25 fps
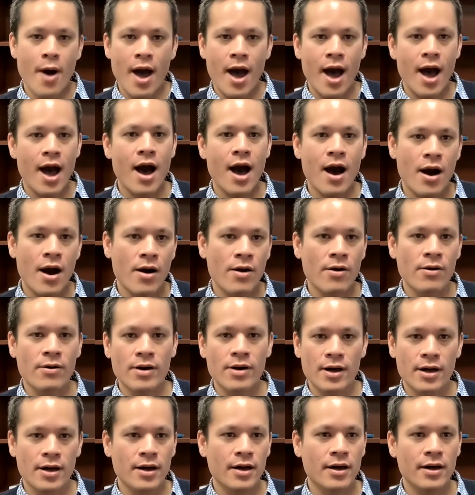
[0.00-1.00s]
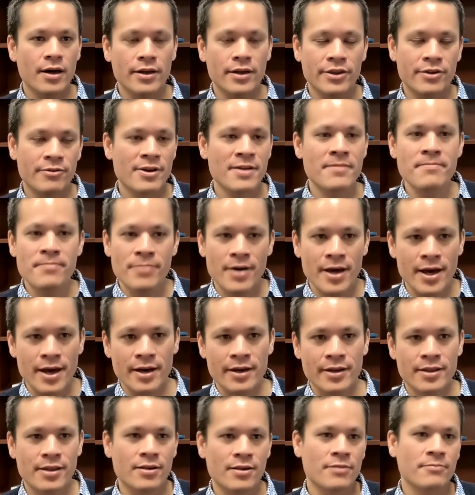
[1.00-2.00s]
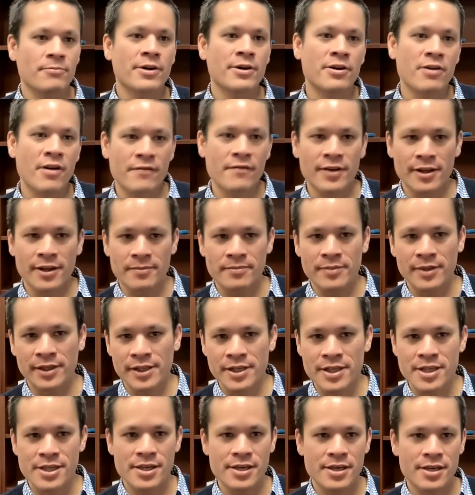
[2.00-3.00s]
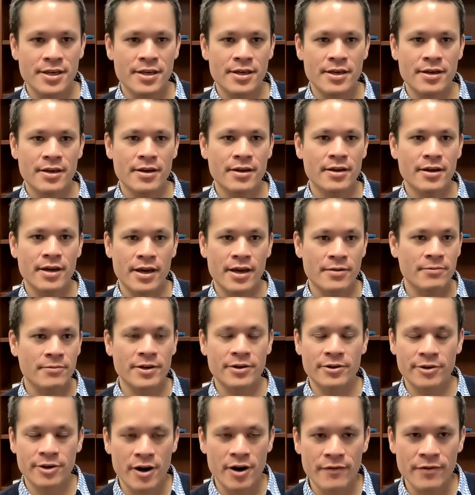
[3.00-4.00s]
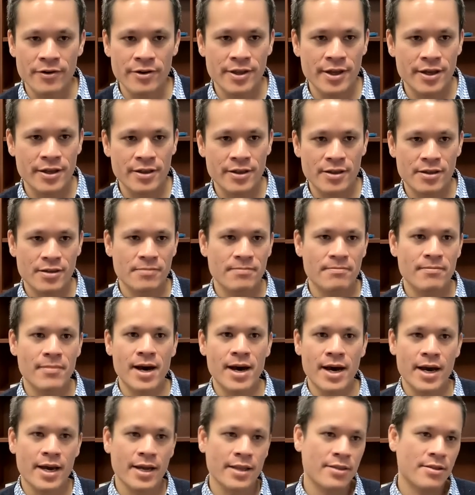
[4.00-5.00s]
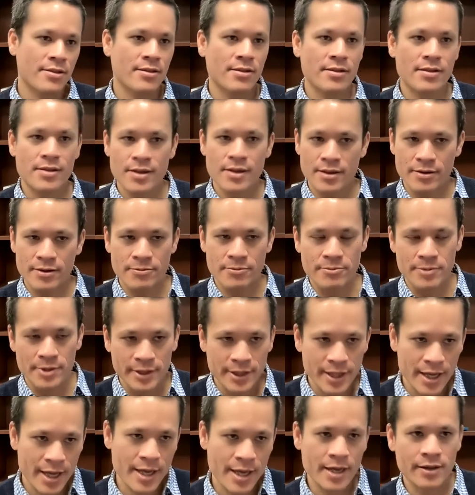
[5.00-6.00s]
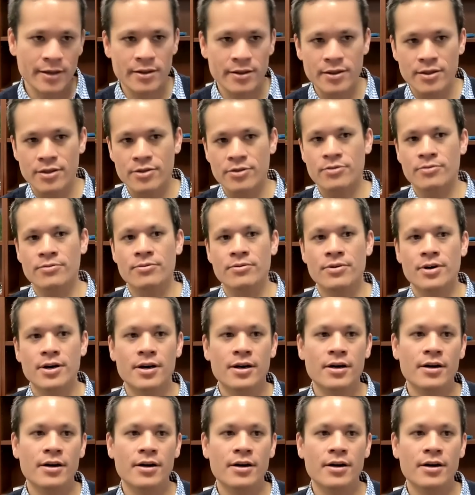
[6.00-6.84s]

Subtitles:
how their impact on water availability and water governance might relate to